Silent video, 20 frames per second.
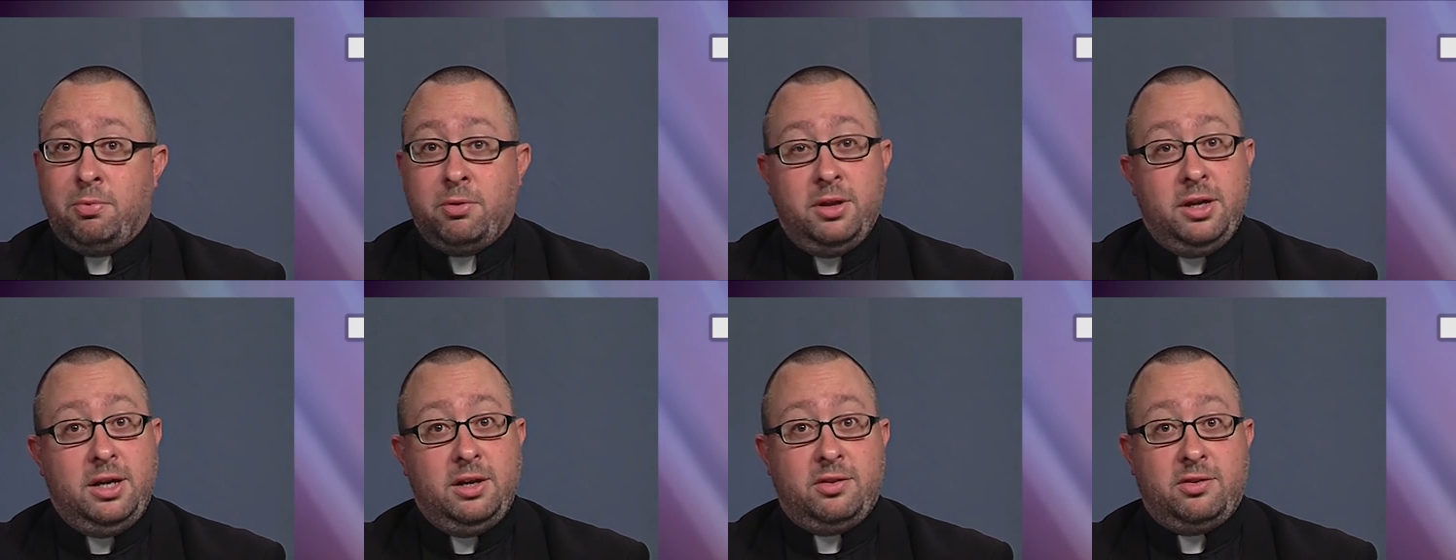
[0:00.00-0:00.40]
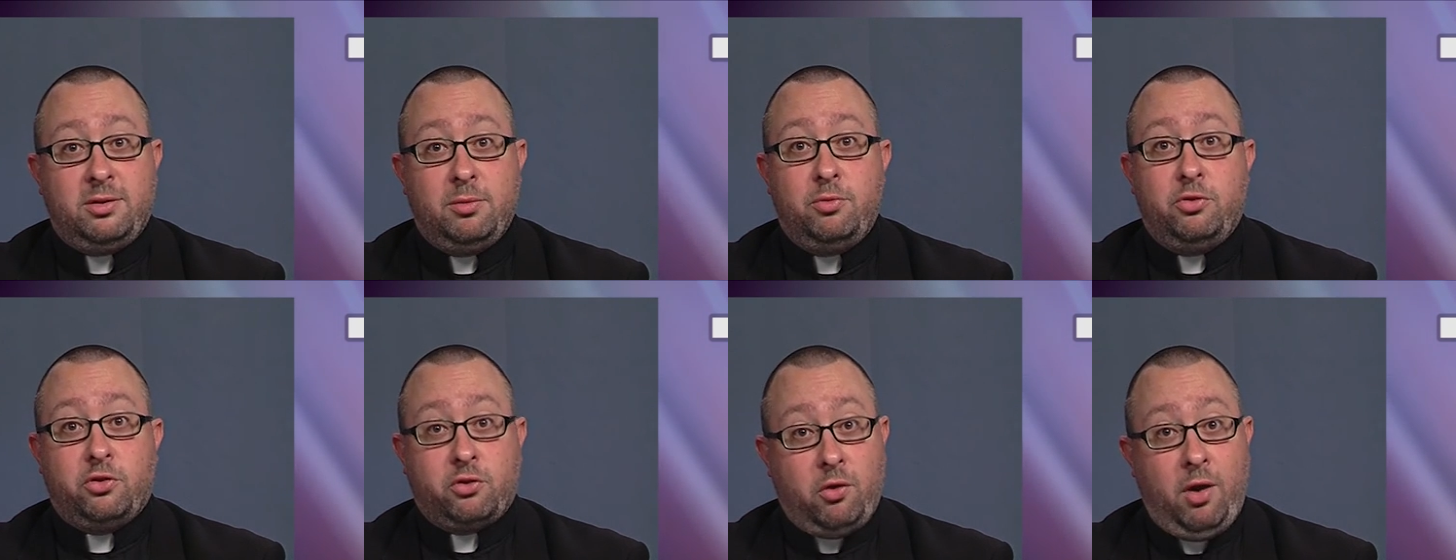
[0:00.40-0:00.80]
please
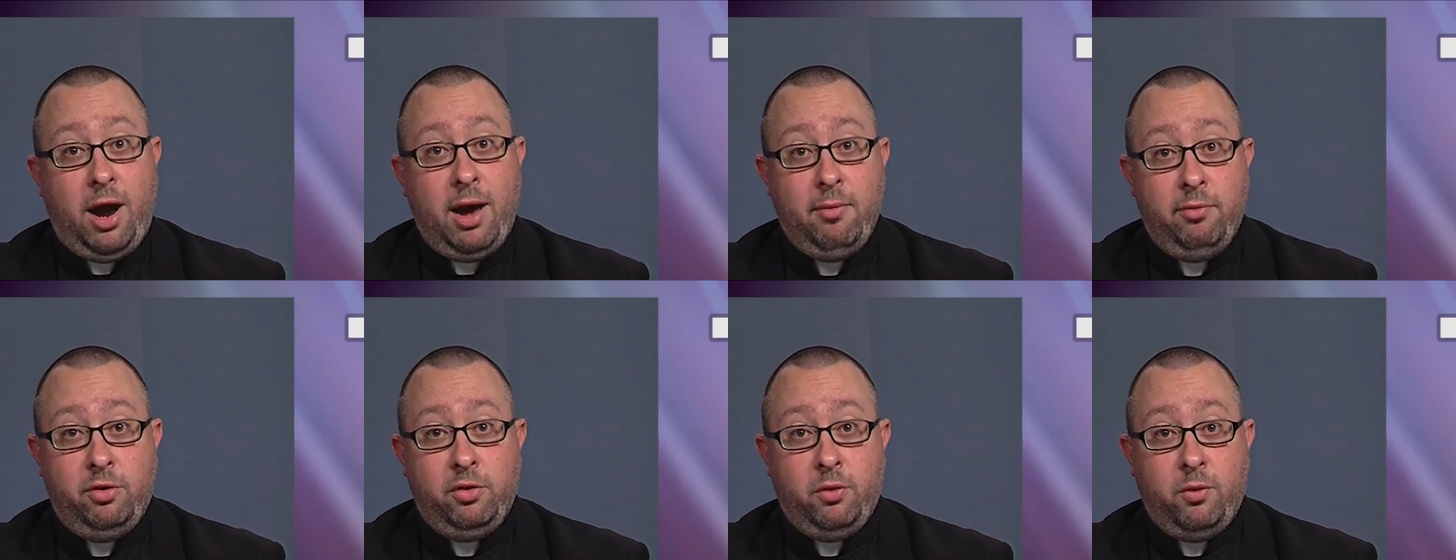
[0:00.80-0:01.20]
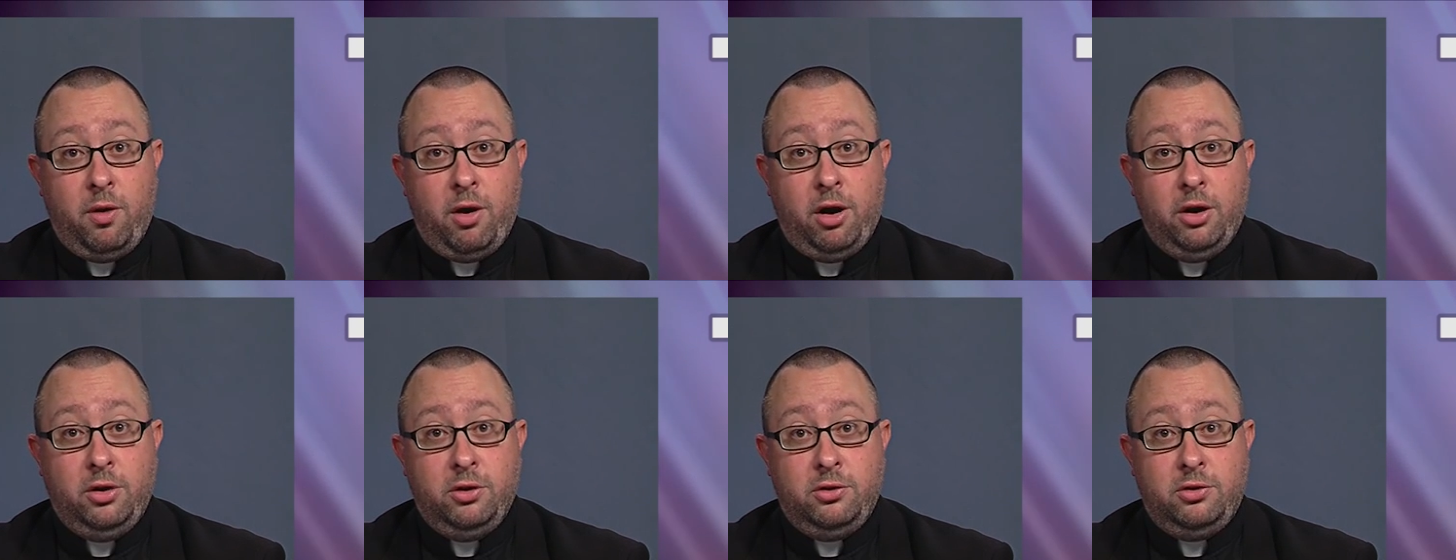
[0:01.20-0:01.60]
subscribe to
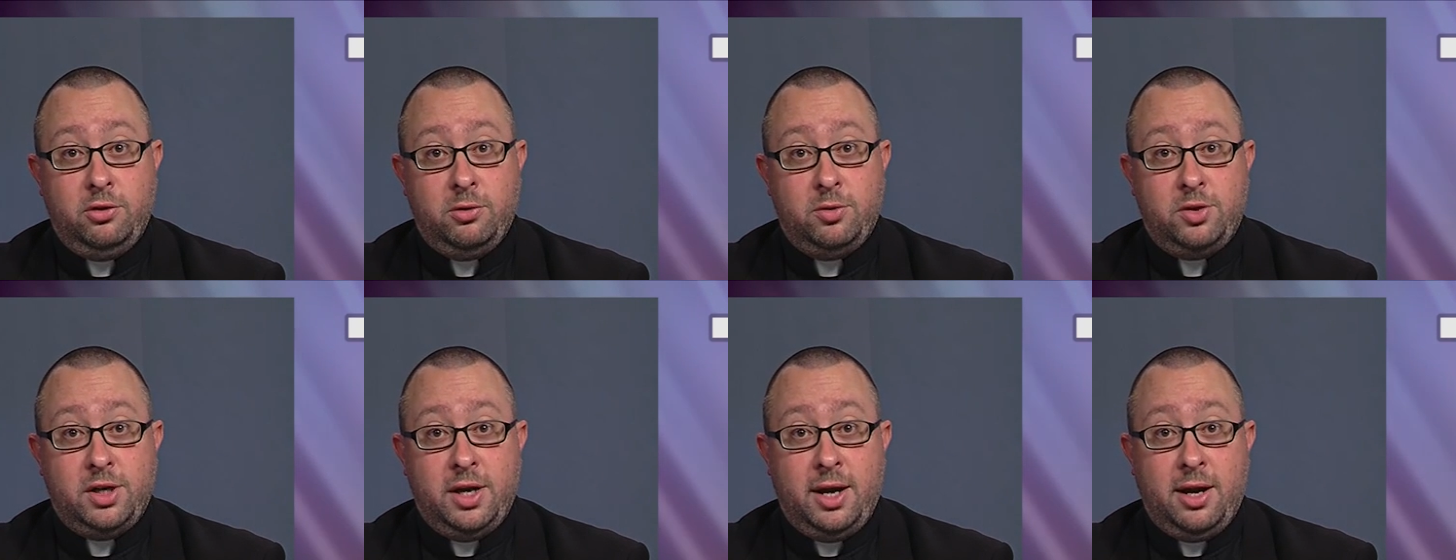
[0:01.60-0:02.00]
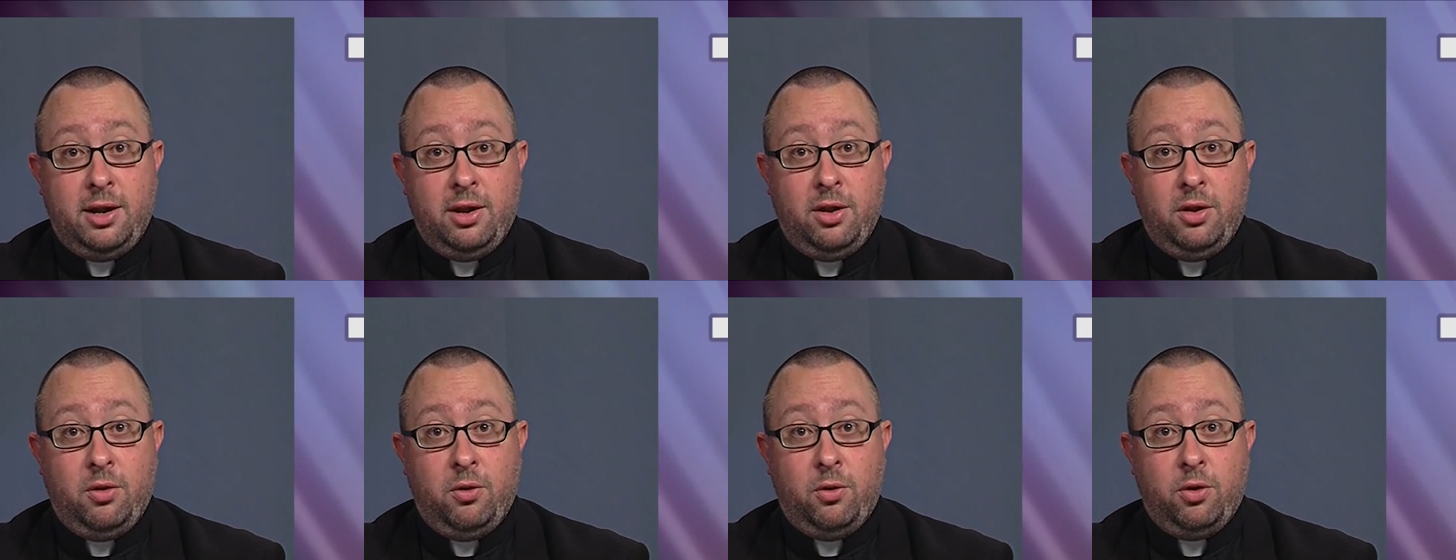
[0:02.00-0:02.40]
our YouTube
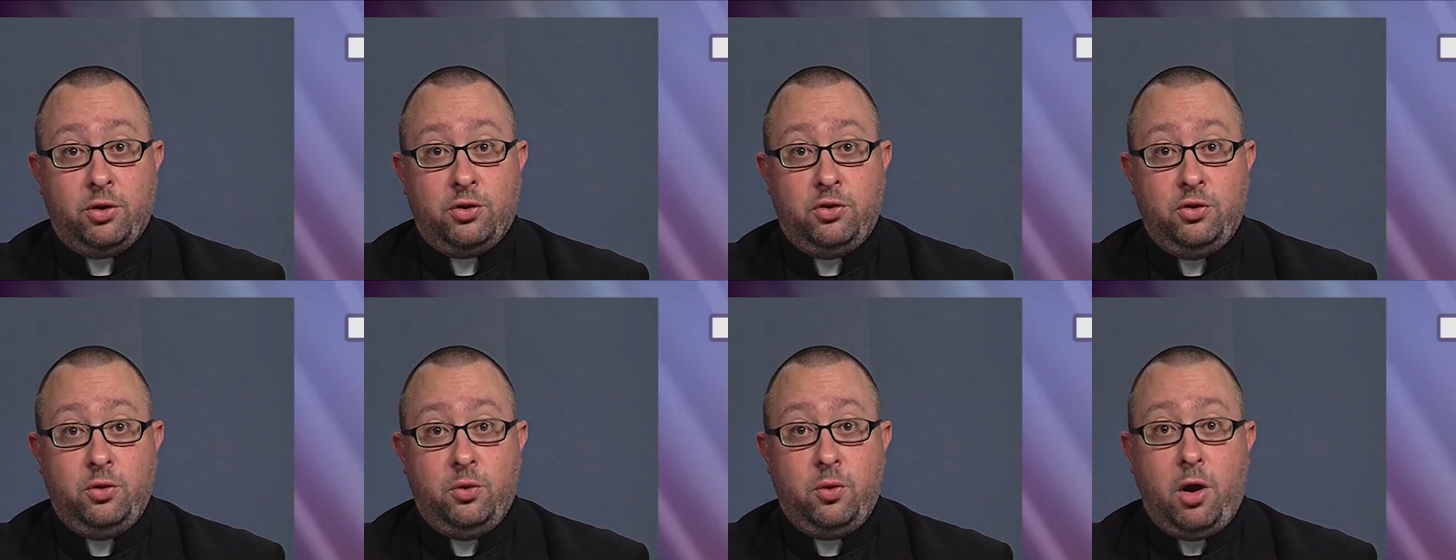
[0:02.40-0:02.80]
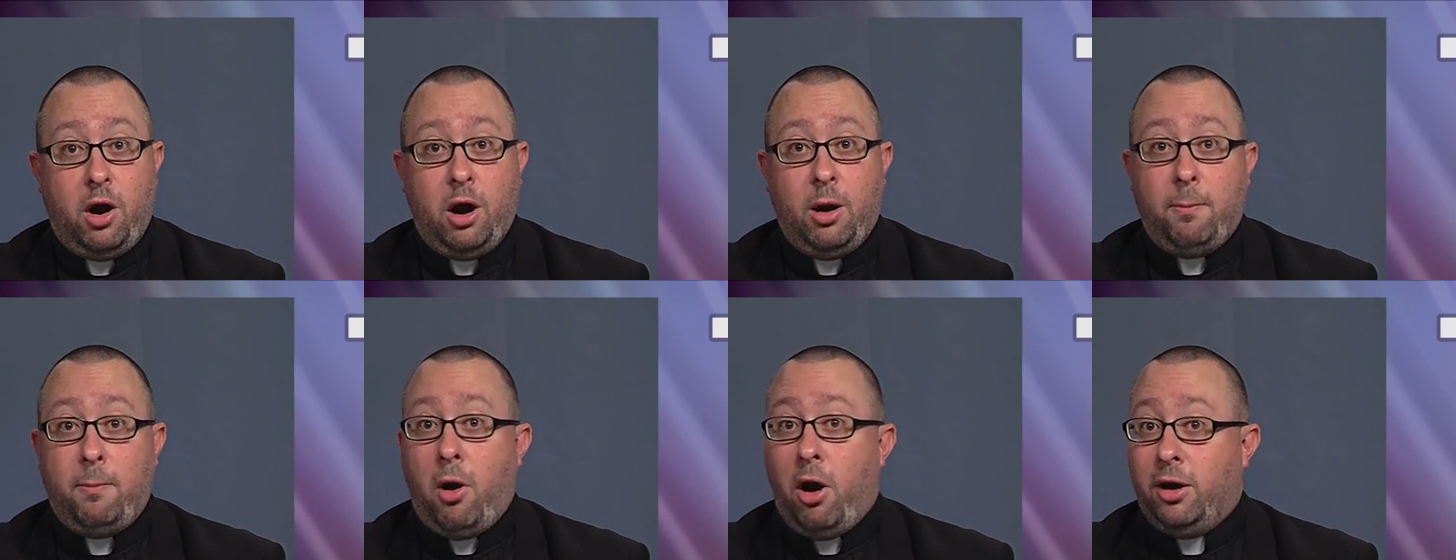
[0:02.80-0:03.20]
channel or to
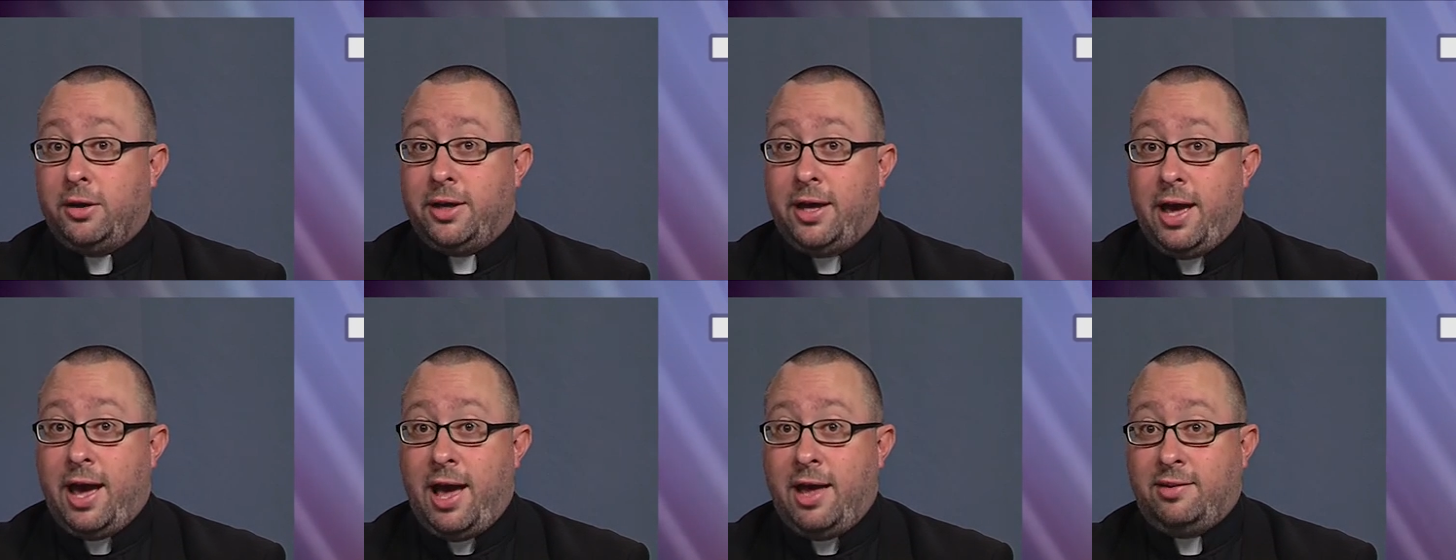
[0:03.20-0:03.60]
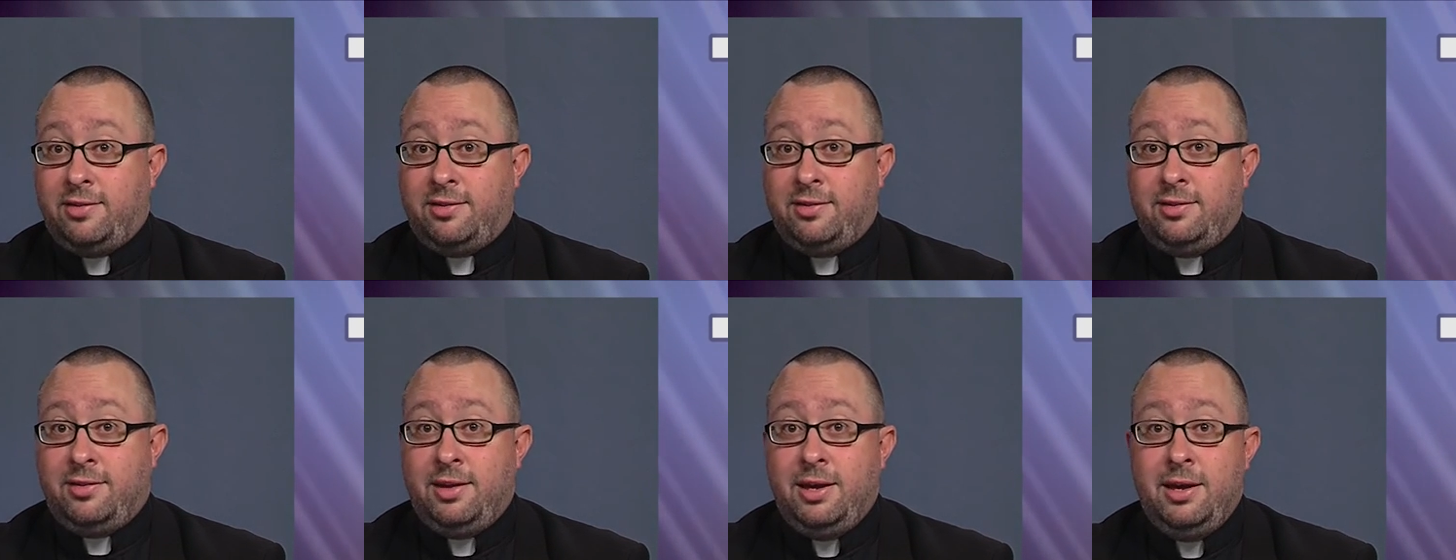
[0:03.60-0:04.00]
our
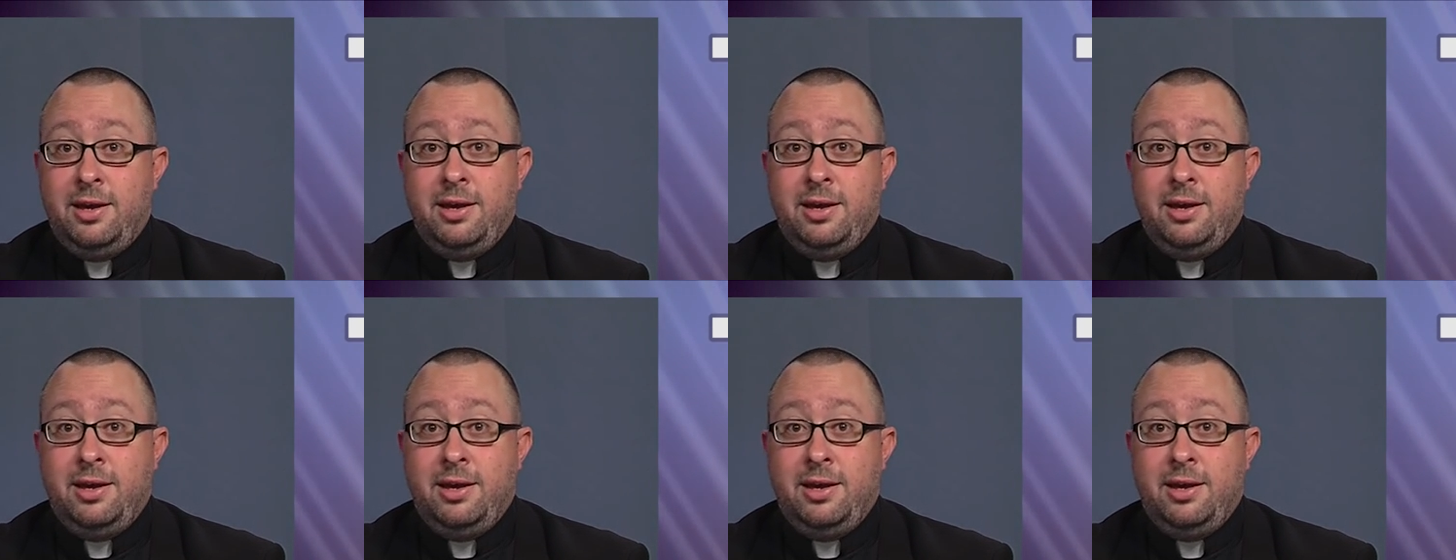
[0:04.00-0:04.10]
podcasts